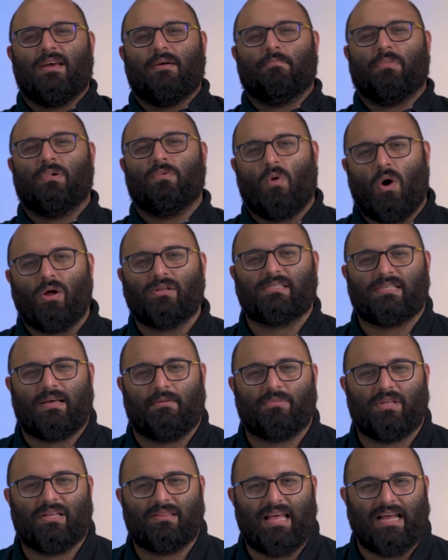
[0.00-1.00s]
but wants
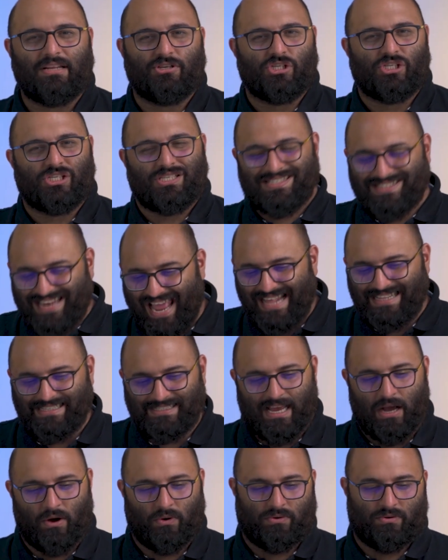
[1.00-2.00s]
something that just stands
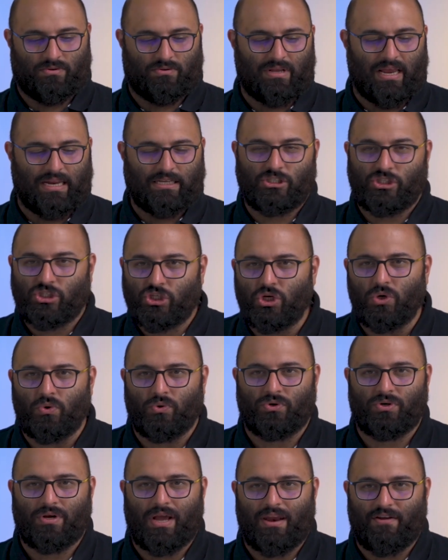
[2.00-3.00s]
out, that is
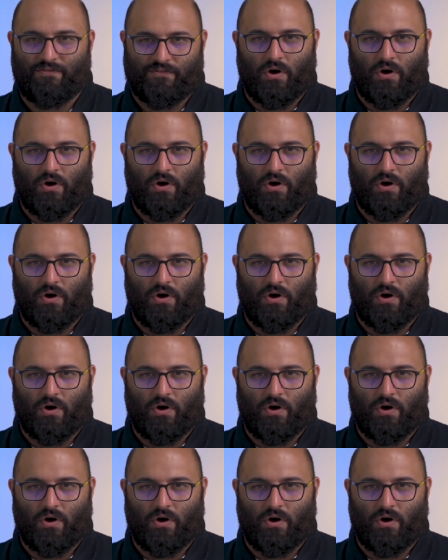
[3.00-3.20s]
cute. And of